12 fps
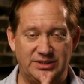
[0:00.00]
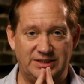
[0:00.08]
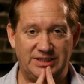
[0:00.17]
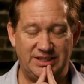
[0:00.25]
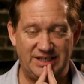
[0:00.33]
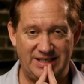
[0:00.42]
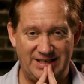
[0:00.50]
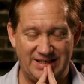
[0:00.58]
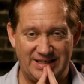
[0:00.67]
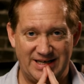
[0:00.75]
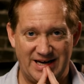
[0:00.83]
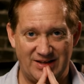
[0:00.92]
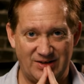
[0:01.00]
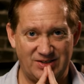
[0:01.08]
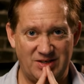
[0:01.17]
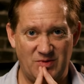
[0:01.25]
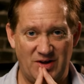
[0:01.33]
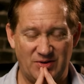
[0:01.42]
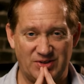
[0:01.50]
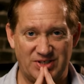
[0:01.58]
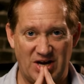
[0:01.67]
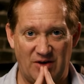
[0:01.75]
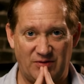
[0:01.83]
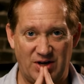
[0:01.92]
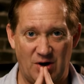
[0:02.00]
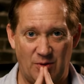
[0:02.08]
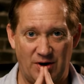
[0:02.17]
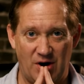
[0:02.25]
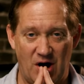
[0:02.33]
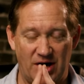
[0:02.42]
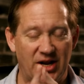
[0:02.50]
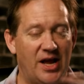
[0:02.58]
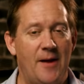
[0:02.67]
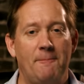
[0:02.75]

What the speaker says: yeah, there's some other stuff going on.